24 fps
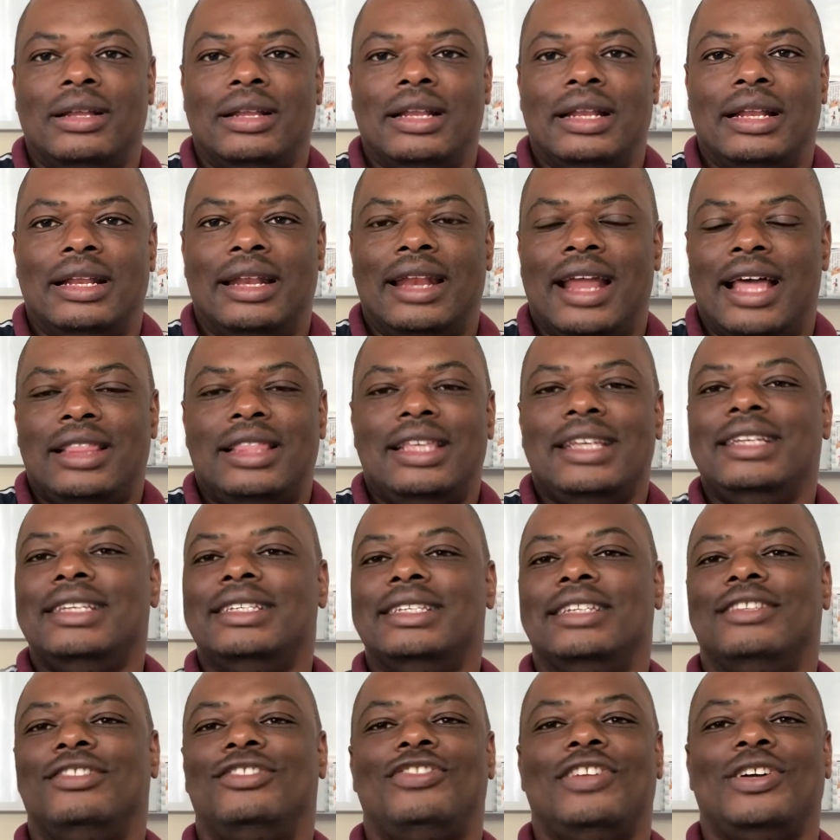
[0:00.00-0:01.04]
nothing is a
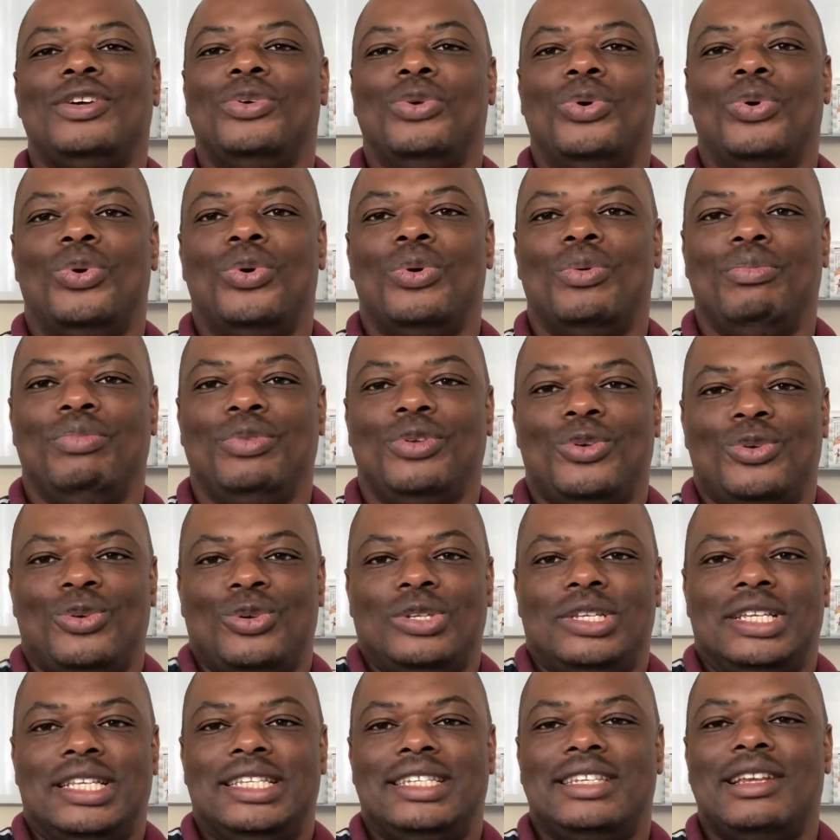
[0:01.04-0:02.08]
struggle because
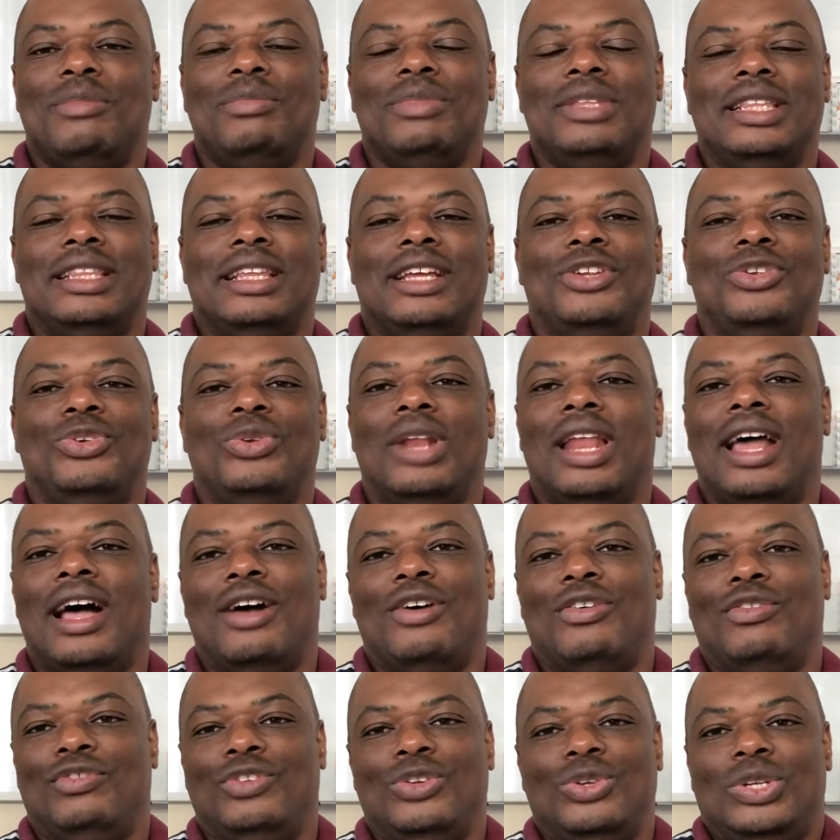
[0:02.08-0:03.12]
it's something that you
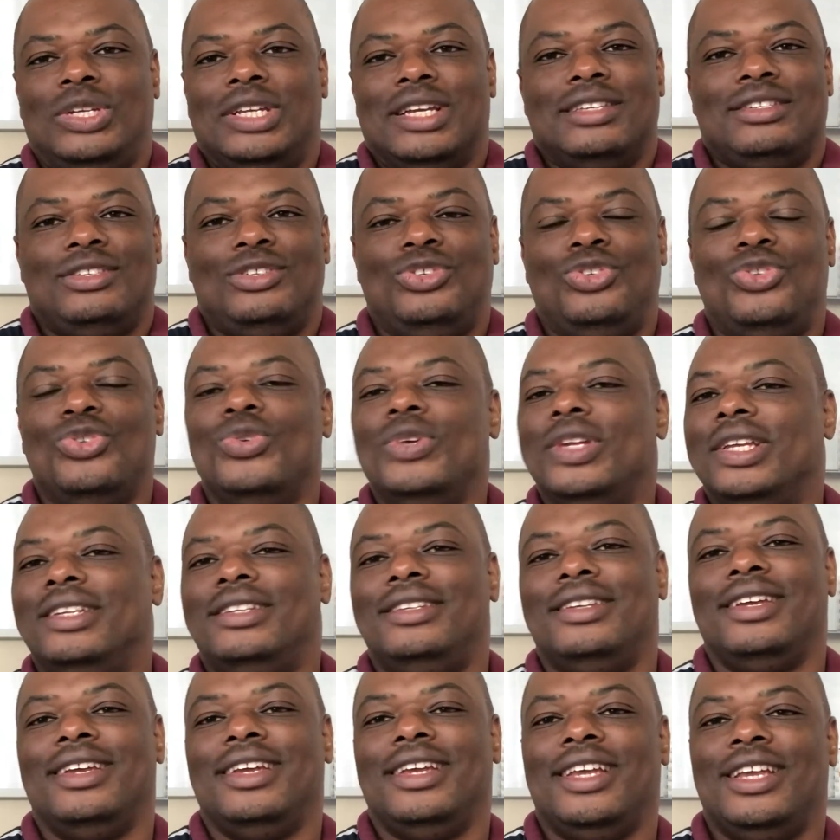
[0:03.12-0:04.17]
love. You just do it.
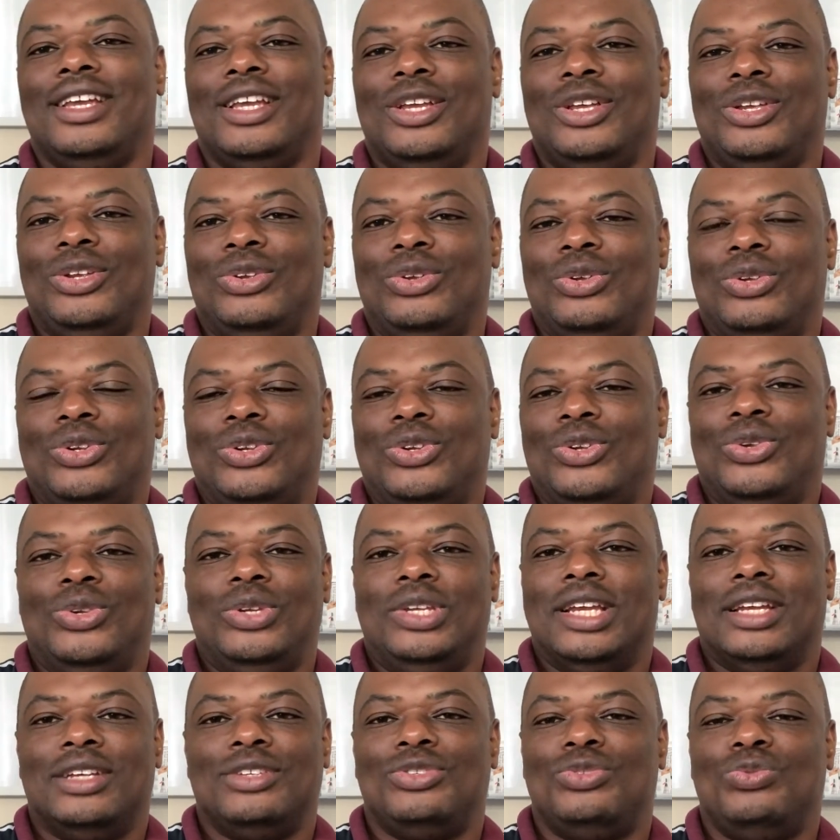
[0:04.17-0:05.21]
You
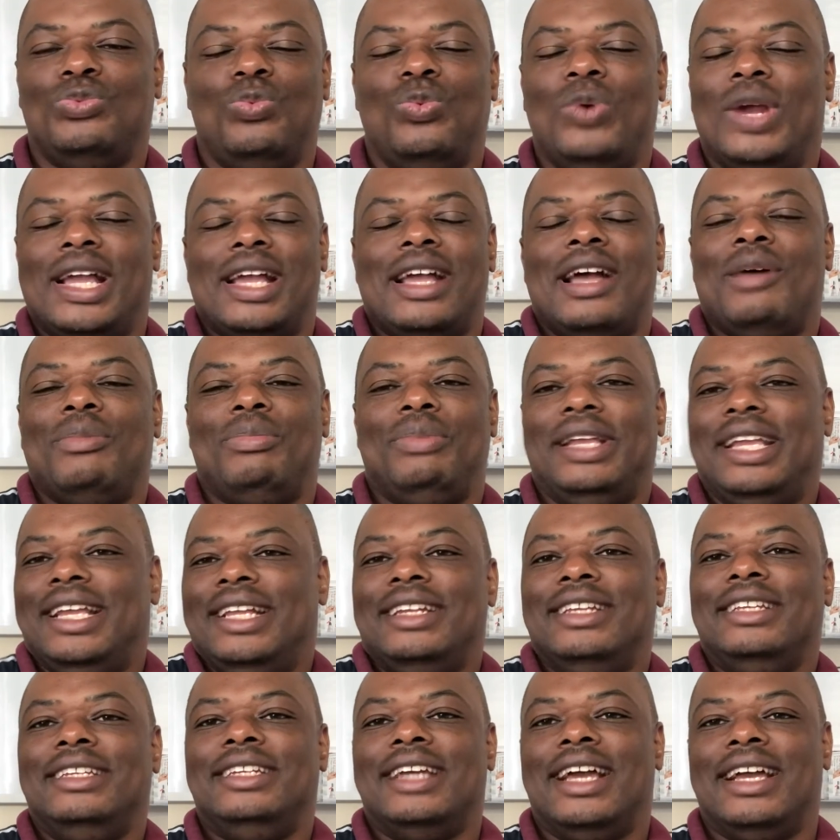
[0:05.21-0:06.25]
just wake up
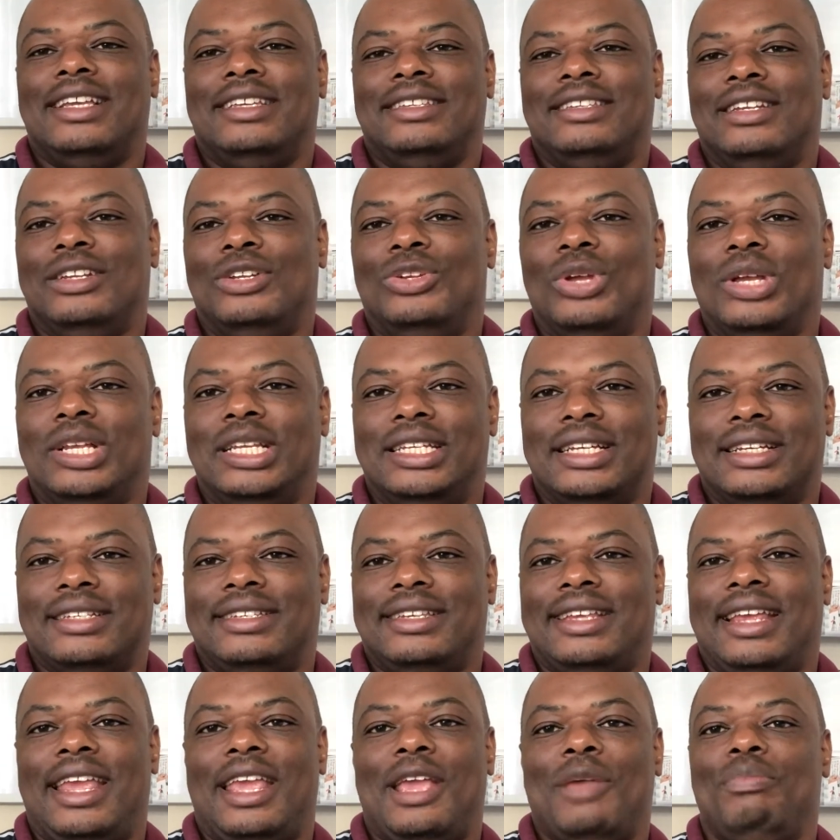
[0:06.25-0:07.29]
energized and you're just
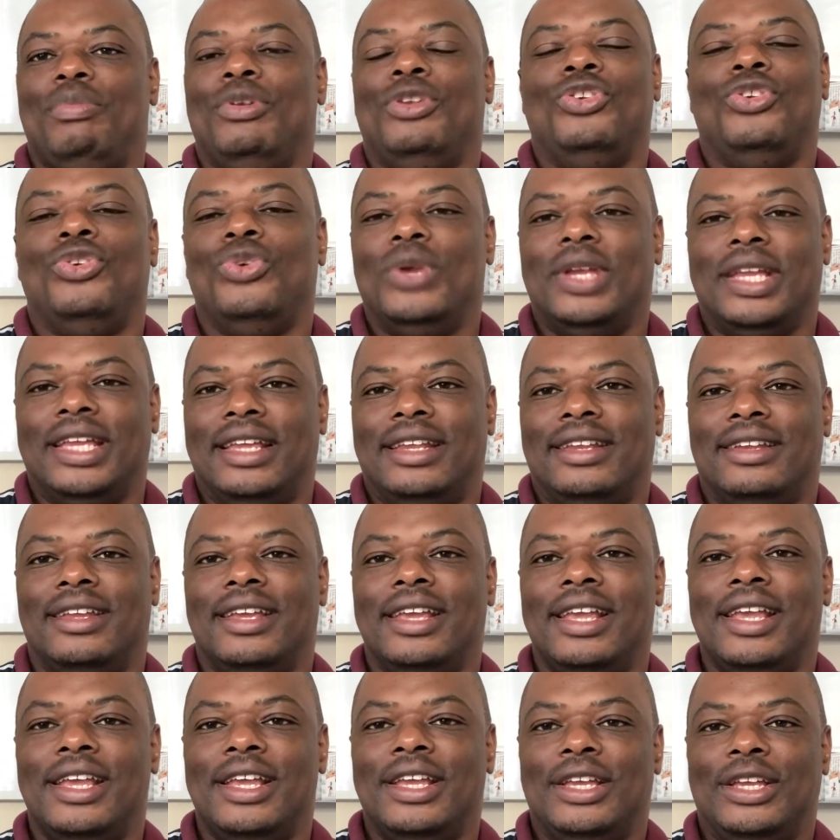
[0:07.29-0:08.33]
happy doing it,
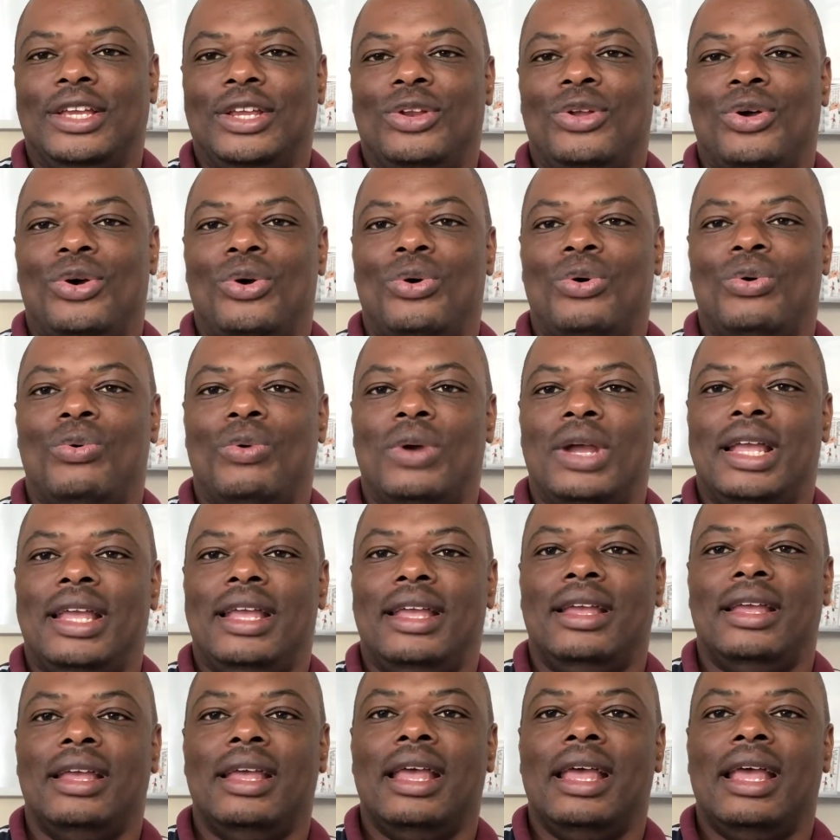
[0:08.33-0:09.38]

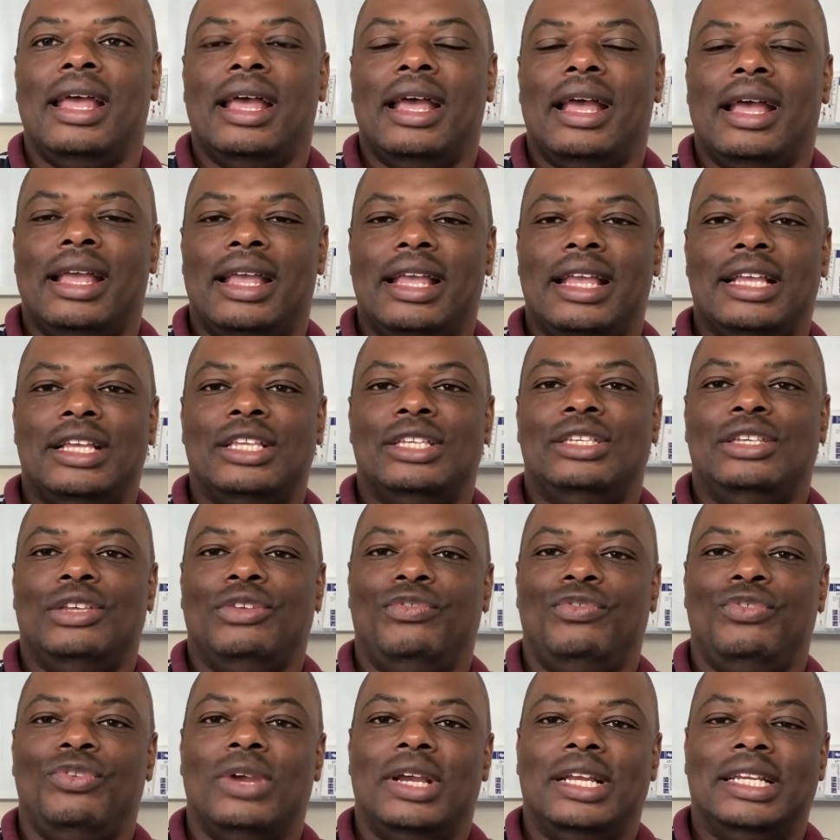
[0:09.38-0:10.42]
whereas
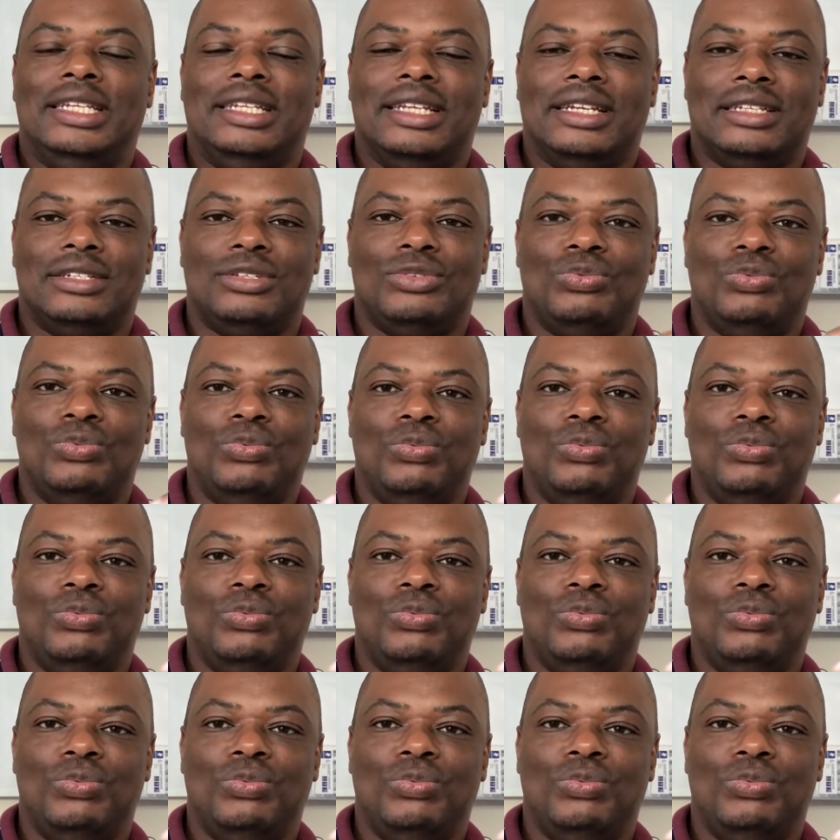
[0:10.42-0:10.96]
if you are just